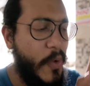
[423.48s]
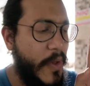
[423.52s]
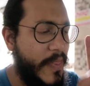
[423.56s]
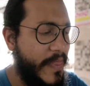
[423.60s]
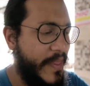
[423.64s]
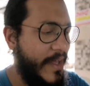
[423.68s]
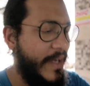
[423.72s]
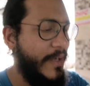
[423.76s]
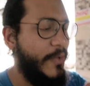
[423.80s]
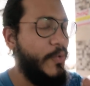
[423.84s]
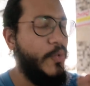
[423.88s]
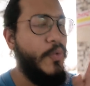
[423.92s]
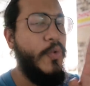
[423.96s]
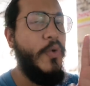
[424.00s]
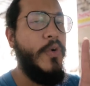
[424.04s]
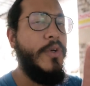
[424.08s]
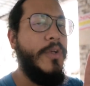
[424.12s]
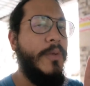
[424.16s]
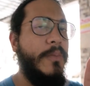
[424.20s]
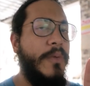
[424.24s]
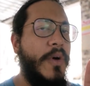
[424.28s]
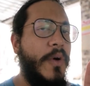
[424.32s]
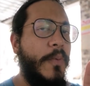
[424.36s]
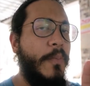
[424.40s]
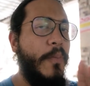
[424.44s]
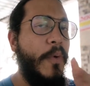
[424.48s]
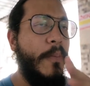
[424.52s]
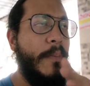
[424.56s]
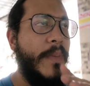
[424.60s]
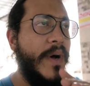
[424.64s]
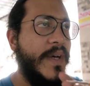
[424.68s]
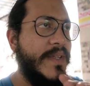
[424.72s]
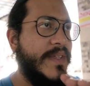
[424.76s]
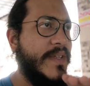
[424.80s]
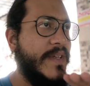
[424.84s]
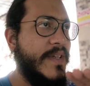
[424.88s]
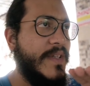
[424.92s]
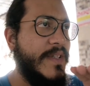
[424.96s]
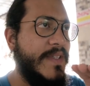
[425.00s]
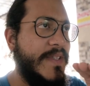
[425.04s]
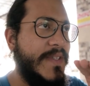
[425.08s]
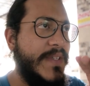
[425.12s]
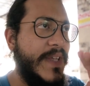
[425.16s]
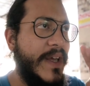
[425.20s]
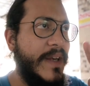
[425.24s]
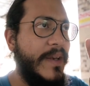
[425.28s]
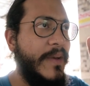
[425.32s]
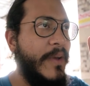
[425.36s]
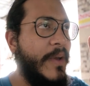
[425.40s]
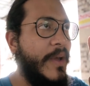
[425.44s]
One thing to note about Mombasa is
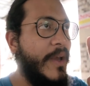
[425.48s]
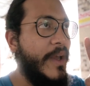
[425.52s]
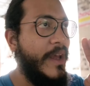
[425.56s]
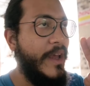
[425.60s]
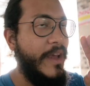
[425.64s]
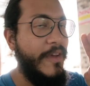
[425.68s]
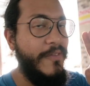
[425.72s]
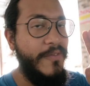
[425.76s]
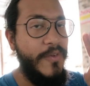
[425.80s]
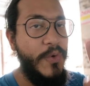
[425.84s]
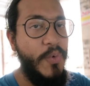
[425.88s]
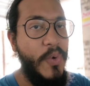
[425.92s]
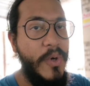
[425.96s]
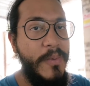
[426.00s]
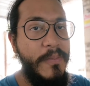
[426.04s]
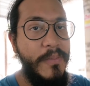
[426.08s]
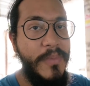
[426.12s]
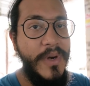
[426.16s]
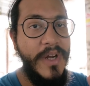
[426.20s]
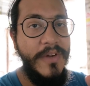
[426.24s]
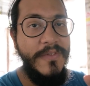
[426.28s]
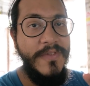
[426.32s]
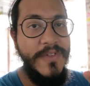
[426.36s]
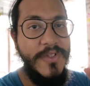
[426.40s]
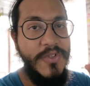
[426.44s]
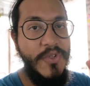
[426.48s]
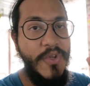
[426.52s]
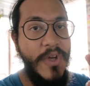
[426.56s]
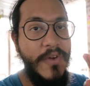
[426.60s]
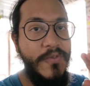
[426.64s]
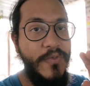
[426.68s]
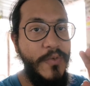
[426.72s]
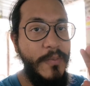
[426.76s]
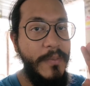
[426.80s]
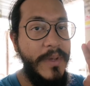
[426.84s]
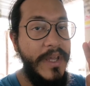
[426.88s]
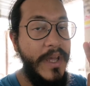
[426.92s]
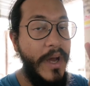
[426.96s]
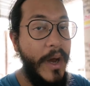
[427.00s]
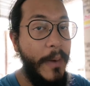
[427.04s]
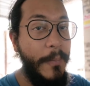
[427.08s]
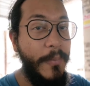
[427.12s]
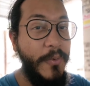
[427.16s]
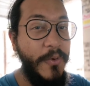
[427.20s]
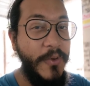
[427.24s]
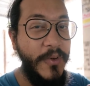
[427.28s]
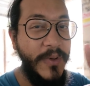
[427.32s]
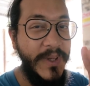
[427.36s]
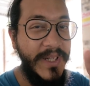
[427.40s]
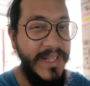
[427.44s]
that if you want breakfast, you have to be up
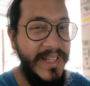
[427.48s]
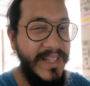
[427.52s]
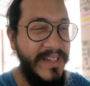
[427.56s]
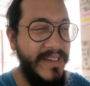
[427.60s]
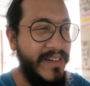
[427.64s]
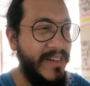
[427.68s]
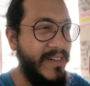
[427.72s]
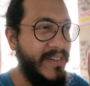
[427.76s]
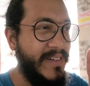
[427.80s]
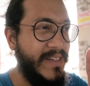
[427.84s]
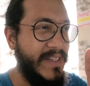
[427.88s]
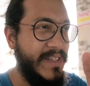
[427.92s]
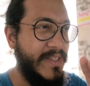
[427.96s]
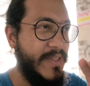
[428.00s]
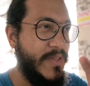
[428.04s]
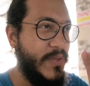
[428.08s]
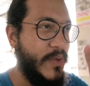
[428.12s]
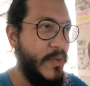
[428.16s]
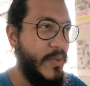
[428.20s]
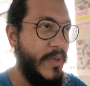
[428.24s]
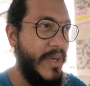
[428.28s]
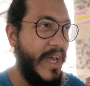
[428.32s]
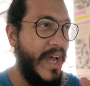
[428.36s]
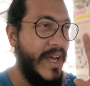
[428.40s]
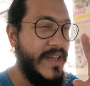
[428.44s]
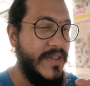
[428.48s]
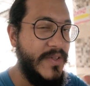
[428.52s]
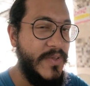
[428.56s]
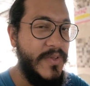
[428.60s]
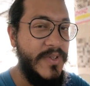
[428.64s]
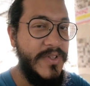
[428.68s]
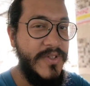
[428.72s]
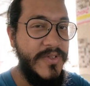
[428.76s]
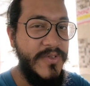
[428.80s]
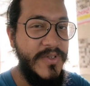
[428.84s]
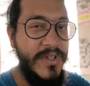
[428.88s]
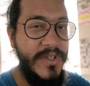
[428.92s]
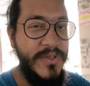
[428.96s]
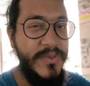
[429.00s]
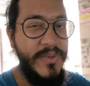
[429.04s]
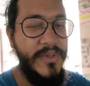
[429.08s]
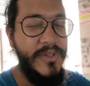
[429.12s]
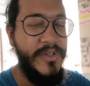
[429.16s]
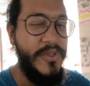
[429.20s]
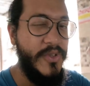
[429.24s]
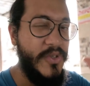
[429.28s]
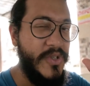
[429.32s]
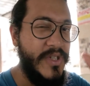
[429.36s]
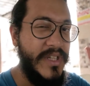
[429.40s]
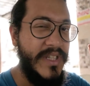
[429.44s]
really early. So guys on the streets
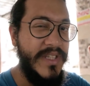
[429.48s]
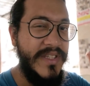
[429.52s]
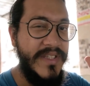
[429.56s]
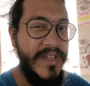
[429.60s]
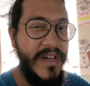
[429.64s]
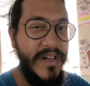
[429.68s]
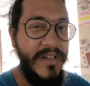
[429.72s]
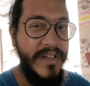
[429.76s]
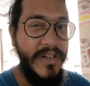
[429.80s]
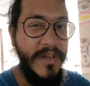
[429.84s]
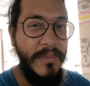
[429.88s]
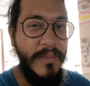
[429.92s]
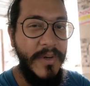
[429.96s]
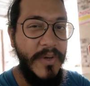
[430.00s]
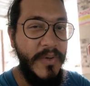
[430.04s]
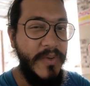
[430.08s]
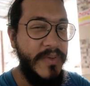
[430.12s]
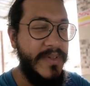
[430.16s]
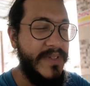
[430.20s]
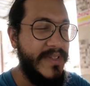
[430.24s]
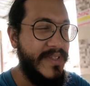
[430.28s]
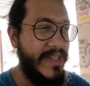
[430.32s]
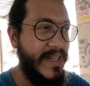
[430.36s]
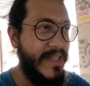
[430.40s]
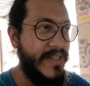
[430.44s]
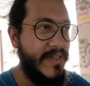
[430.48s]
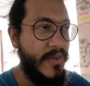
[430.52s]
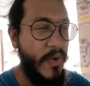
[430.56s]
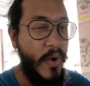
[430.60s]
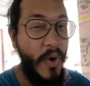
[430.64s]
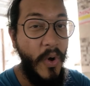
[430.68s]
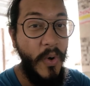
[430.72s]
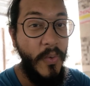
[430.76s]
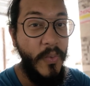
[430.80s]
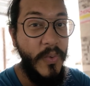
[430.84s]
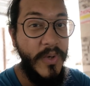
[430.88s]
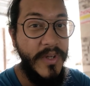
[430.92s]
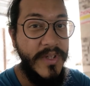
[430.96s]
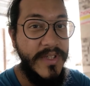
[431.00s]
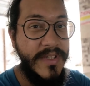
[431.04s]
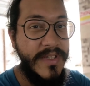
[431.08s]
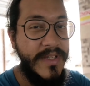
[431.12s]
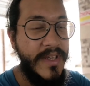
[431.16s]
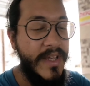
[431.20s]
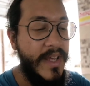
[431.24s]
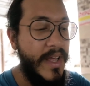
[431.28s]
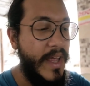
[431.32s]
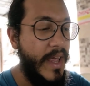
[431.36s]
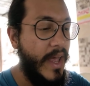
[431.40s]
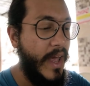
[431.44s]
will usually start at about 6
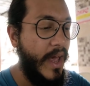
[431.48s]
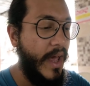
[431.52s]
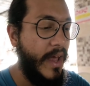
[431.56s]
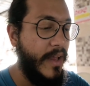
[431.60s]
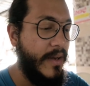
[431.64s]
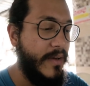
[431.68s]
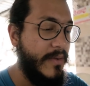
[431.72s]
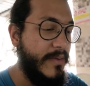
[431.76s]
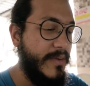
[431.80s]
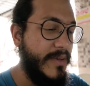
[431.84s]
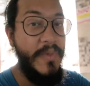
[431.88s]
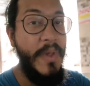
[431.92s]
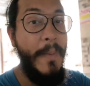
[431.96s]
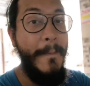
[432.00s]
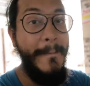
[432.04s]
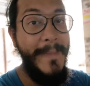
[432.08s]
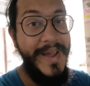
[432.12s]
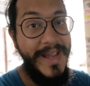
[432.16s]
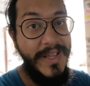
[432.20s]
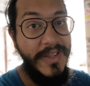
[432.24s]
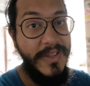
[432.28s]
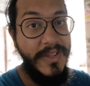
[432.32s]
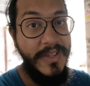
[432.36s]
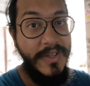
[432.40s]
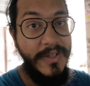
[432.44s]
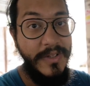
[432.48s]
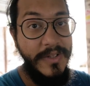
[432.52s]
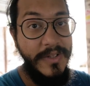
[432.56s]
onwards and the main